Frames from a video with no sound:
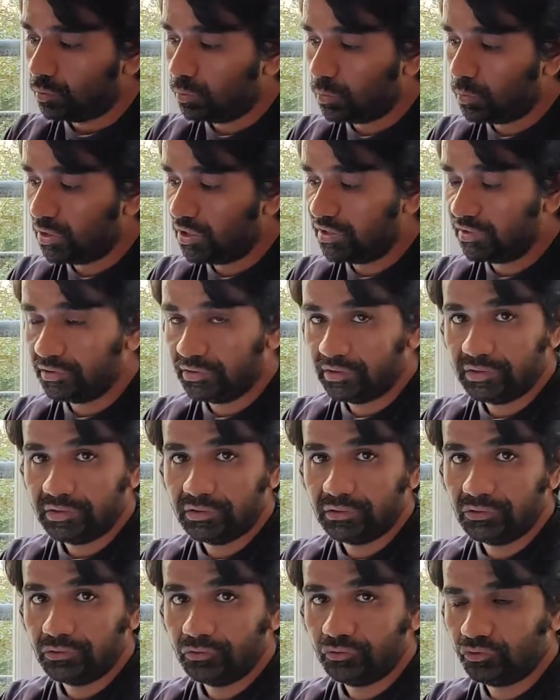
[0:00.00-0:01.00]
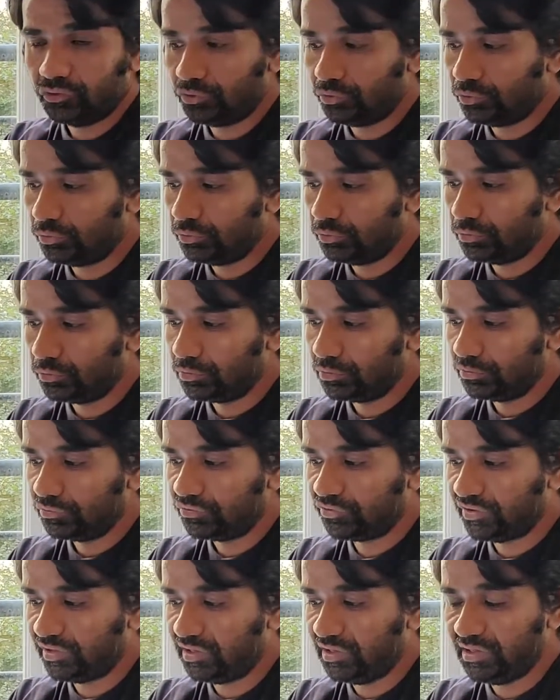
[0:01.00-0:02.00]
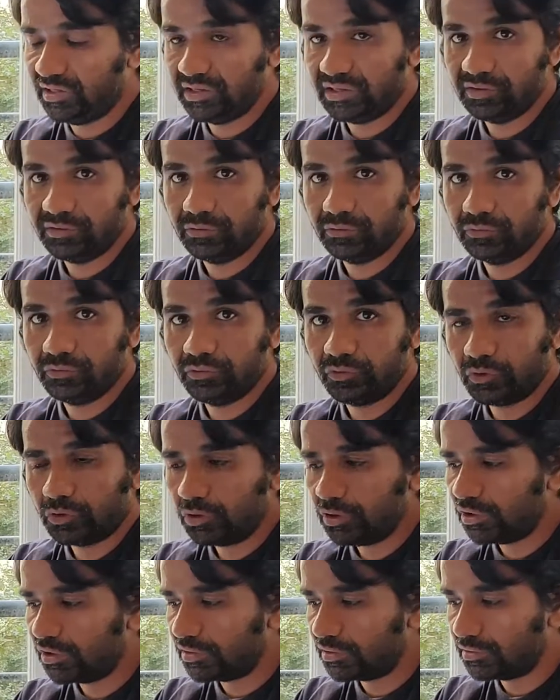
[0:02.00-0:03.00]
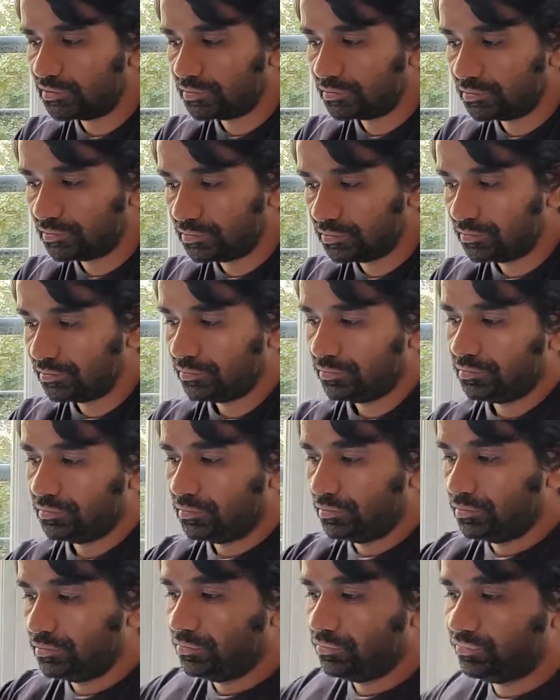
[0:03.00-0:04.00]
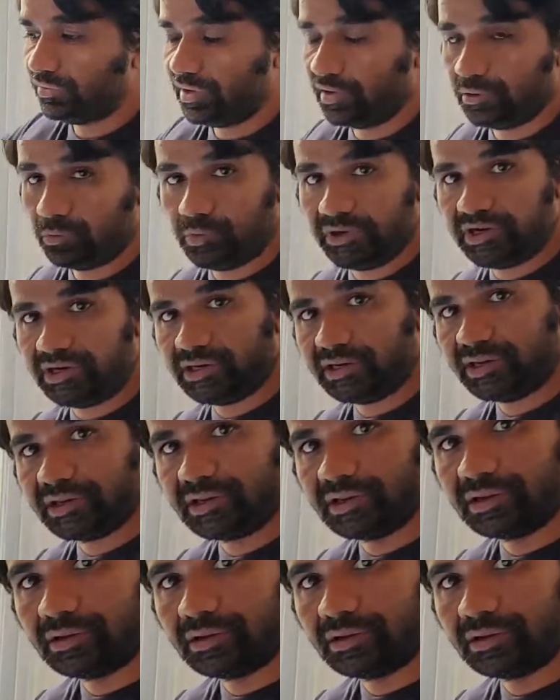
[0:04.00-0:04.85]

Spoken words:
1, 2, 3, 4. Far away.